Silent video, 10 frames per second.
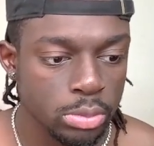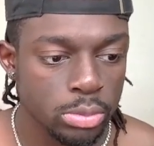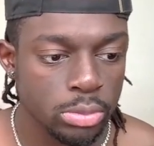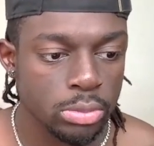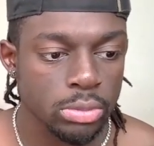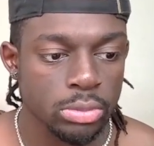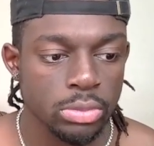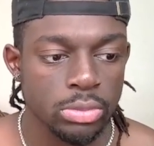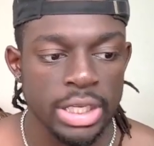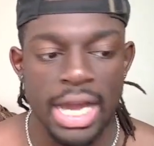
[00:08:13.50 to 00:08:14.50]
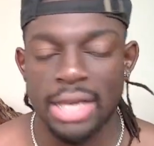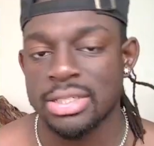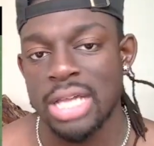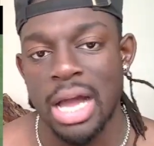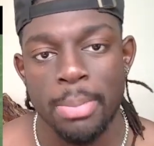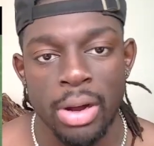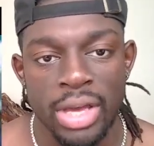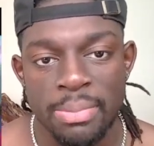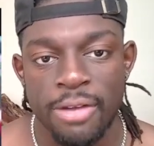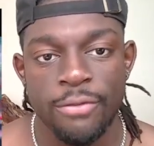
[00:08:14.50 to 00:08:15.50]
Tight window. He got to stop, bro.
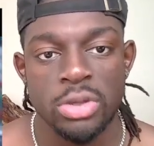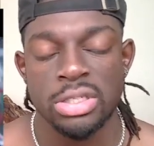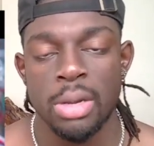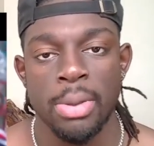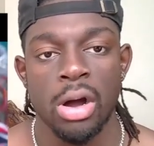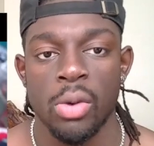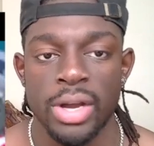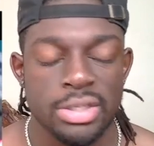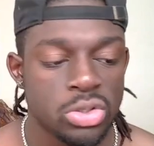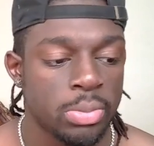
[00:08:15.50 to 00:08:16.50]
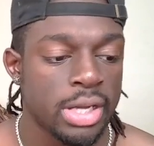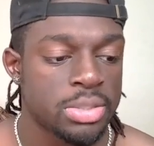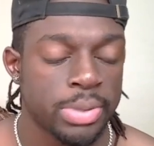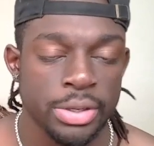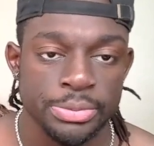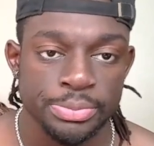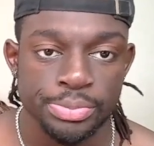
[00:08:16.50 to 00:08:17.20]
He been forcing the ball way too much, bro.